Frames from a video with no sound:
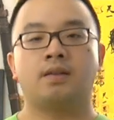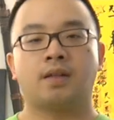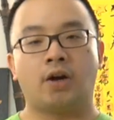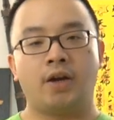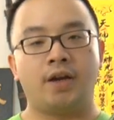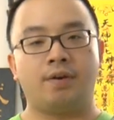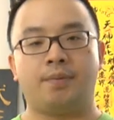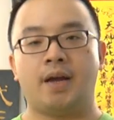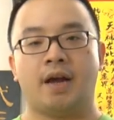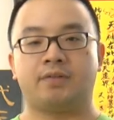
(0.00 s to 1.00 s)
Now here
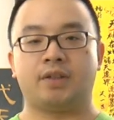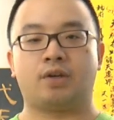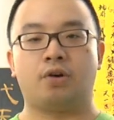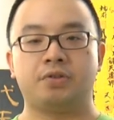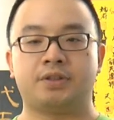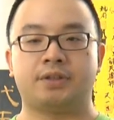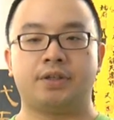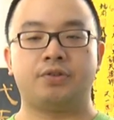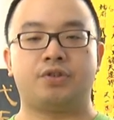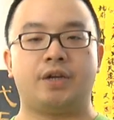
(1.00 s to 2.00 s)
we have the cold
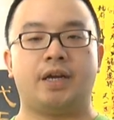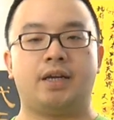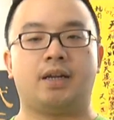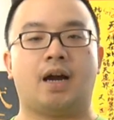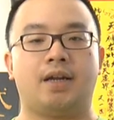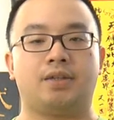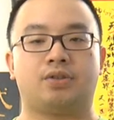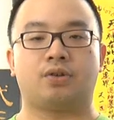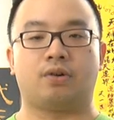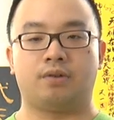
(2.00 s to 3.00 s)
steel jade lion
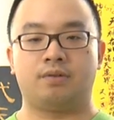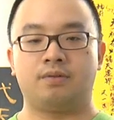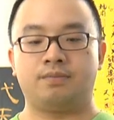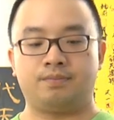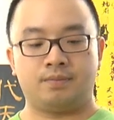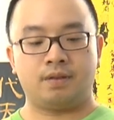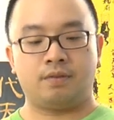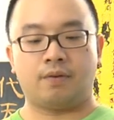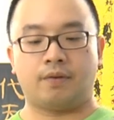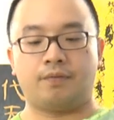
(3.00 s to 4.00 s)
sword
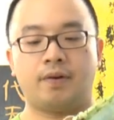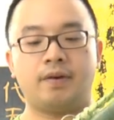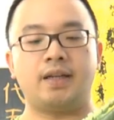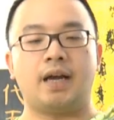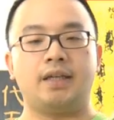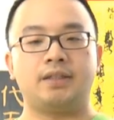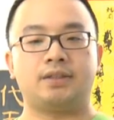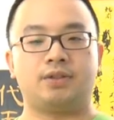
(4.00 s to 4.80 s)
with a very nice